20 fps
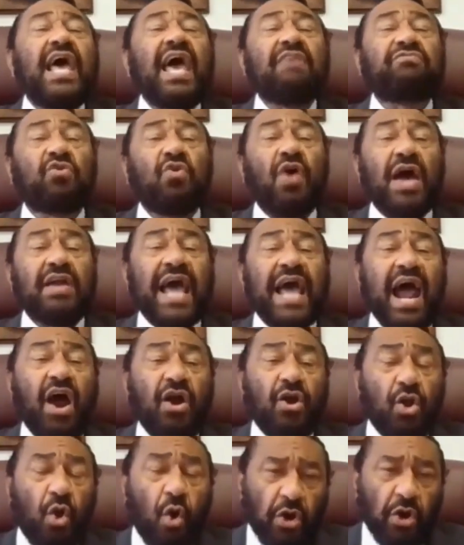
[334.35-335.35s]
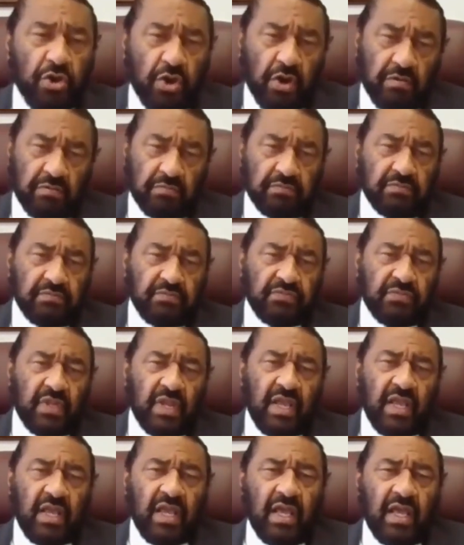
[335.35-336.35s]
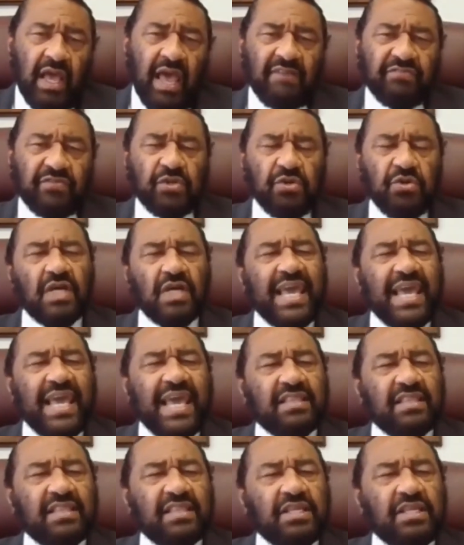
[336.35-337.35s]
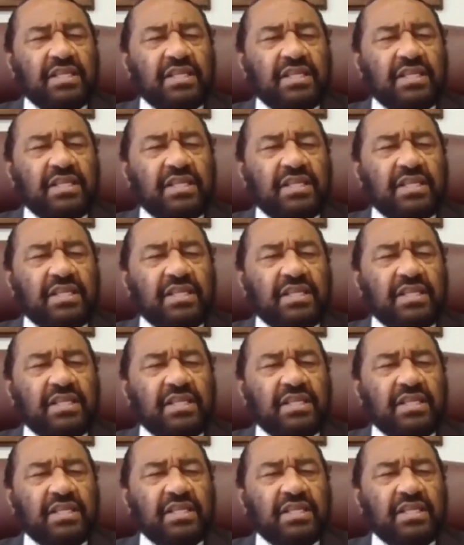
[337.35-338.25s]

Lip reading: have to go out and hire a lawyer, have to take this to court.